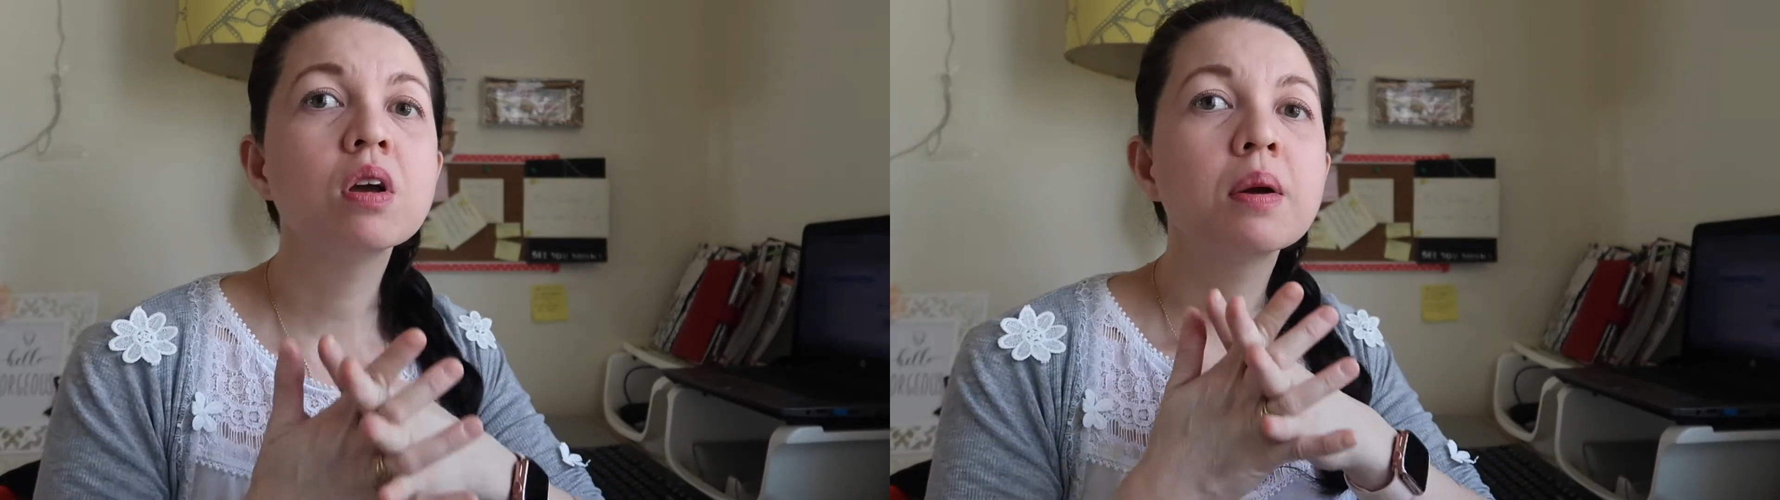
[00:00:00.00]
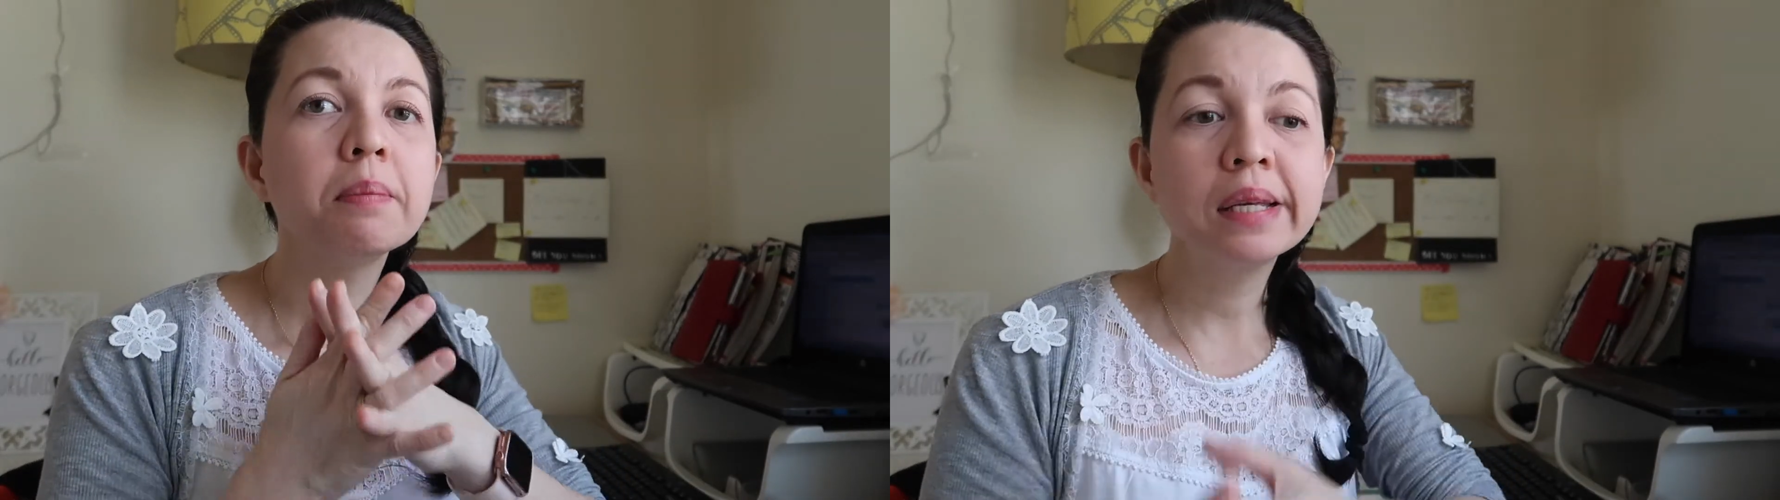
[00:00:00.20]

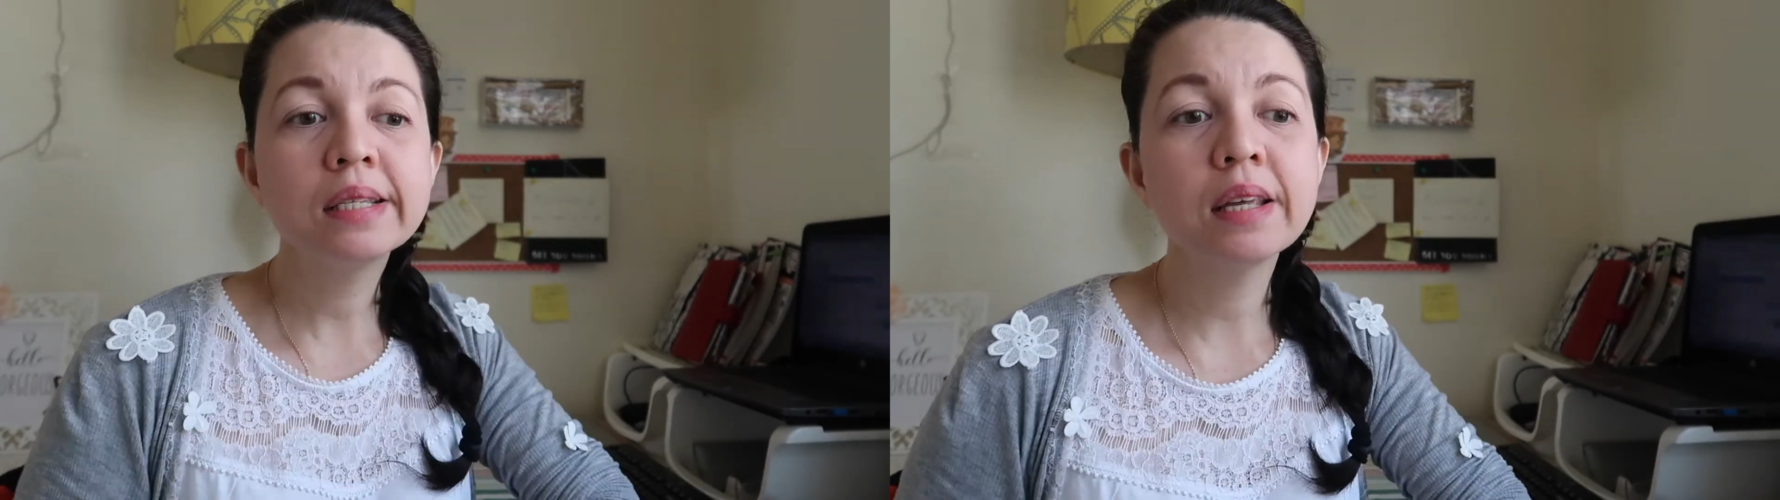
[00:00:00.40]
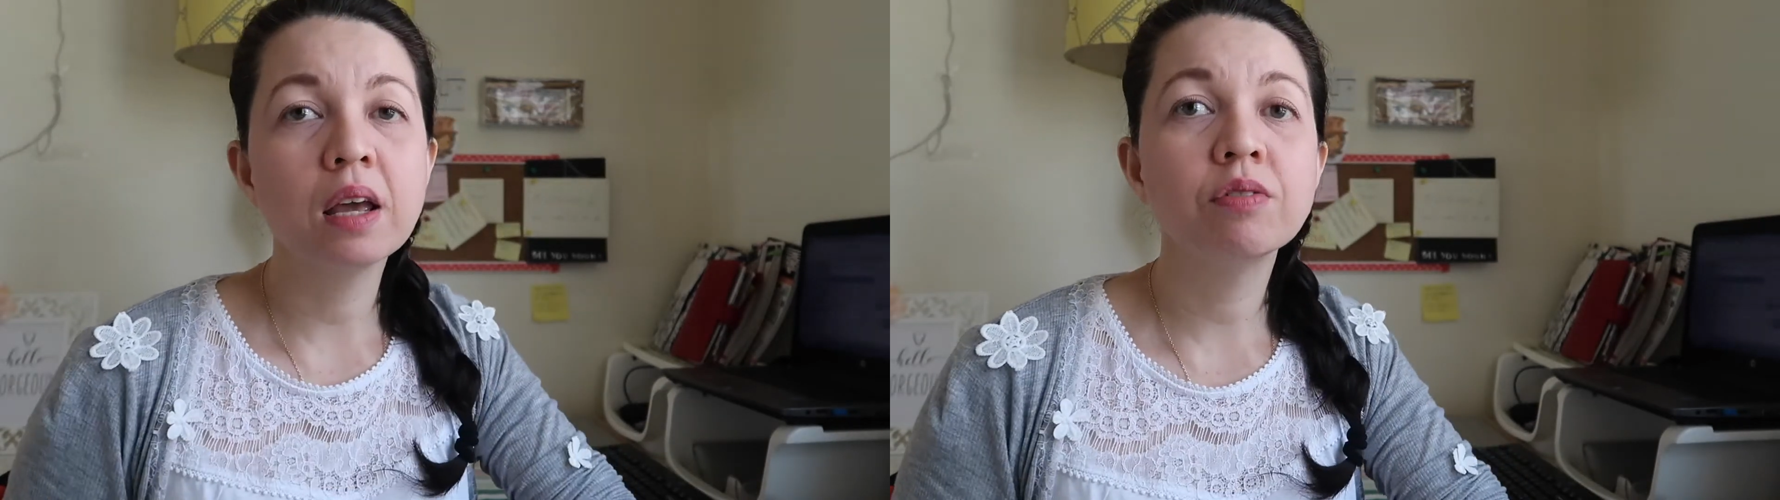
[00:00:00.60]
be
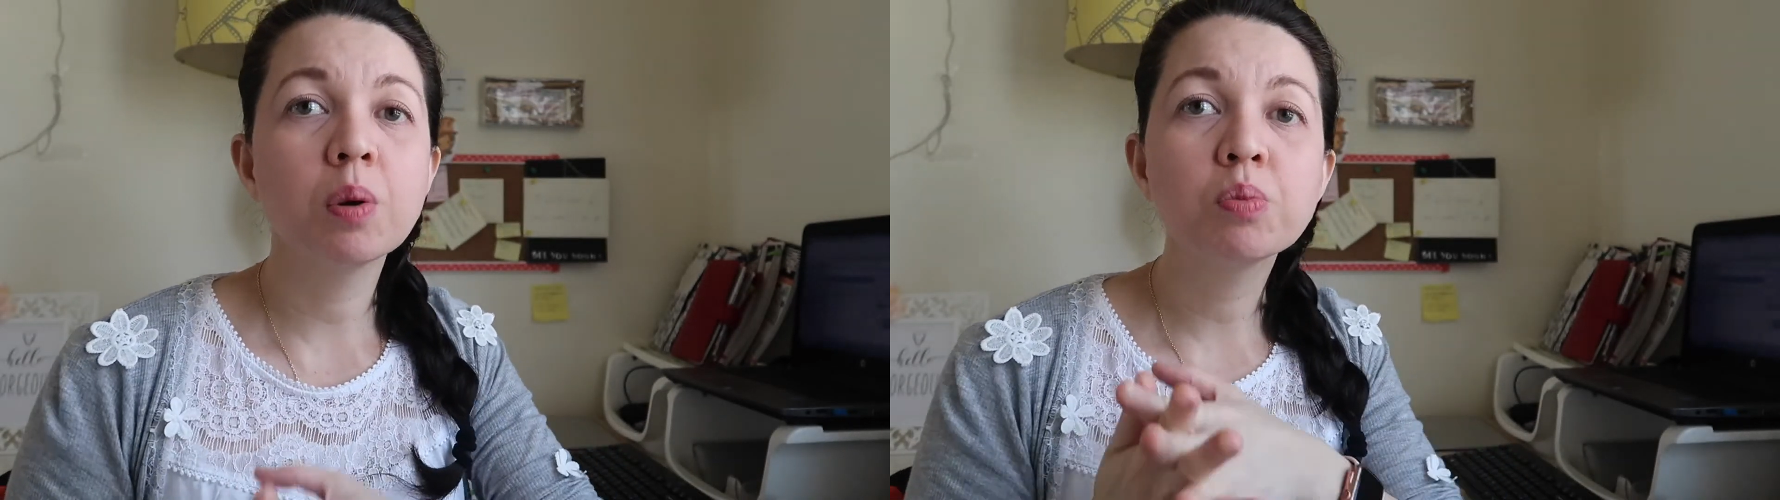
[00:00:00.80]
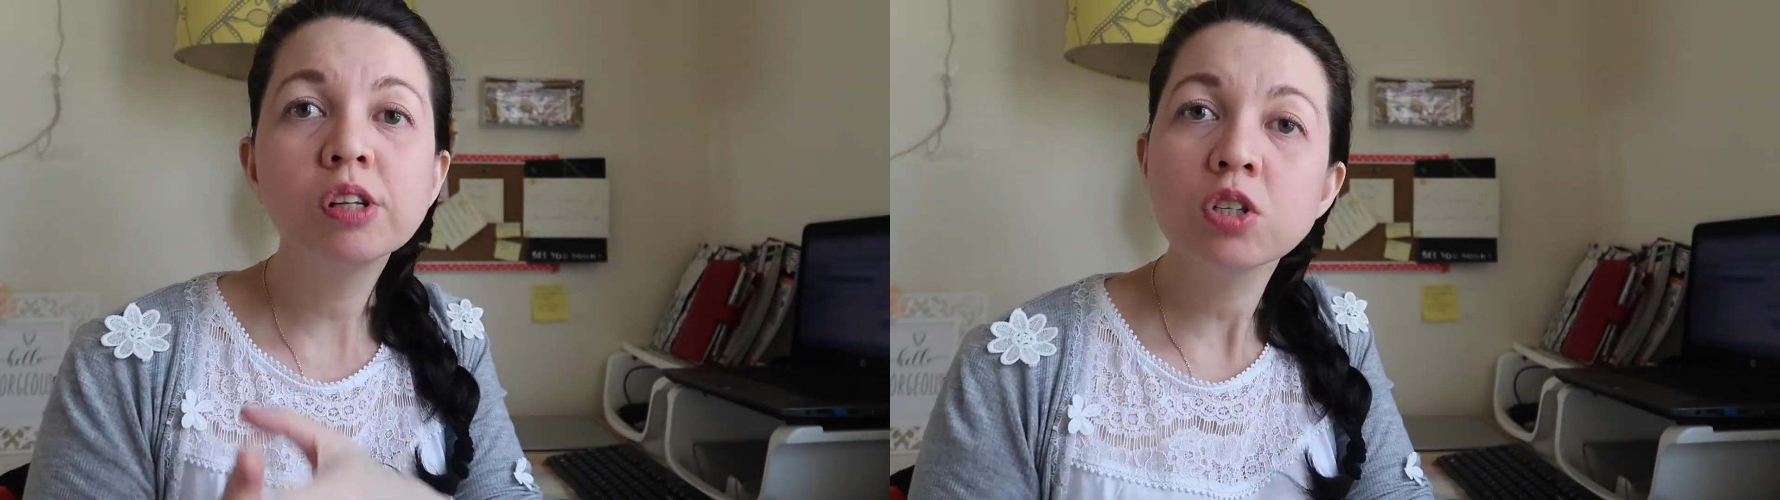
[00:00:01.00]
safe.
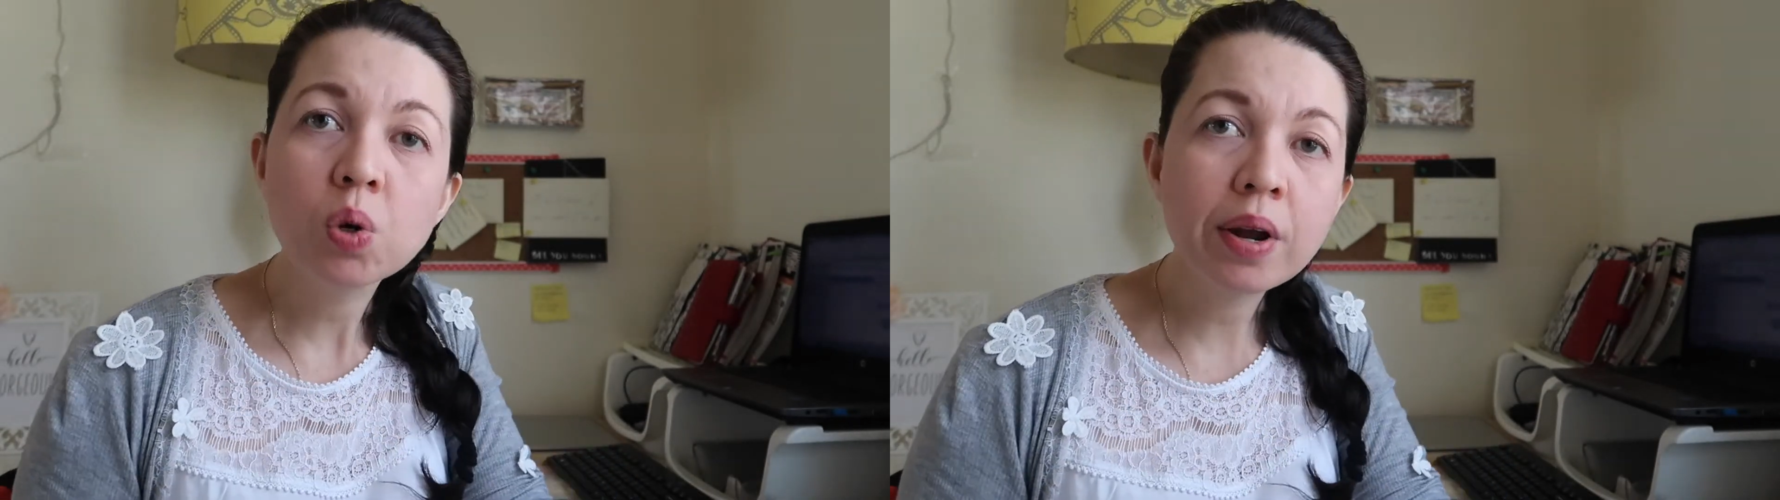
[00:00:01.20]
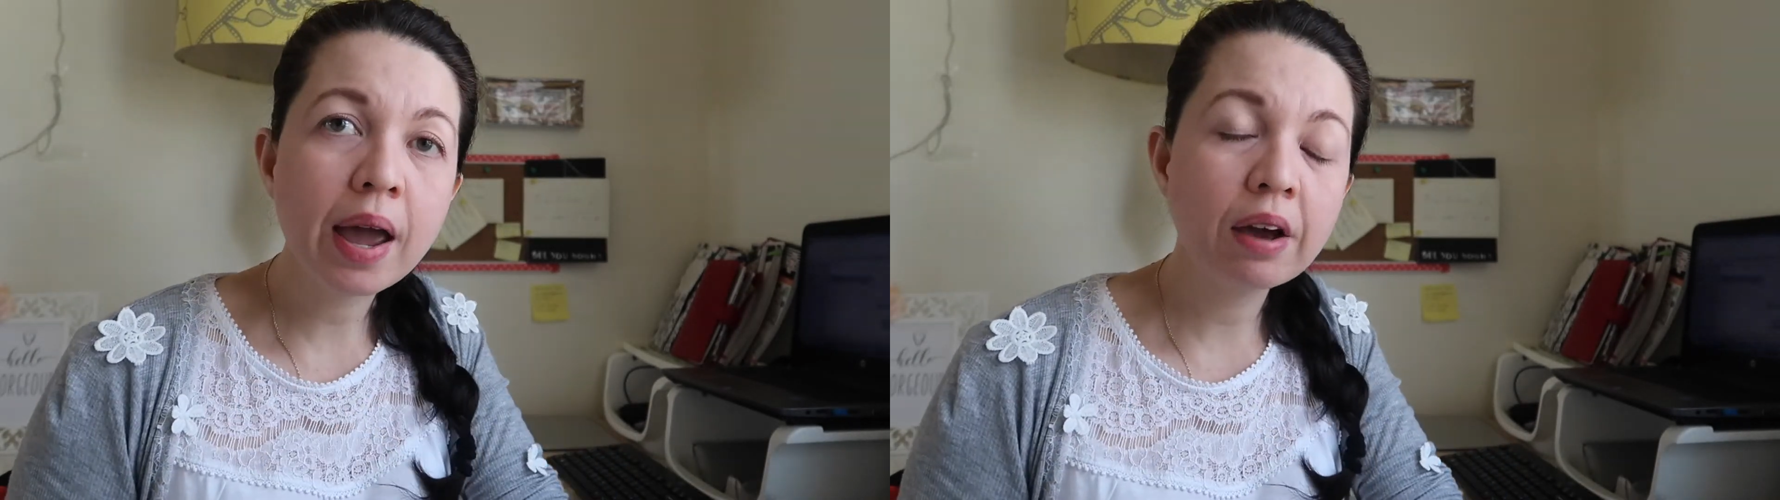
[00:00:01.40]
I'm really
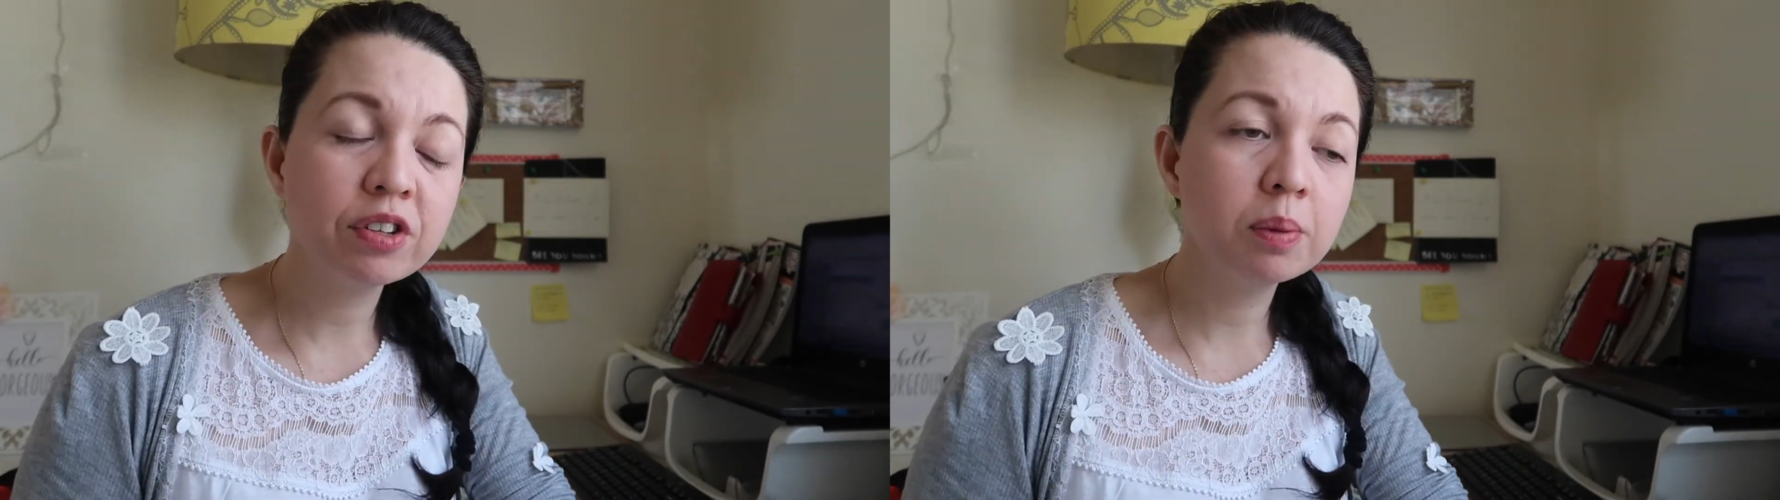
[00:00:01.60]
sorry I haven't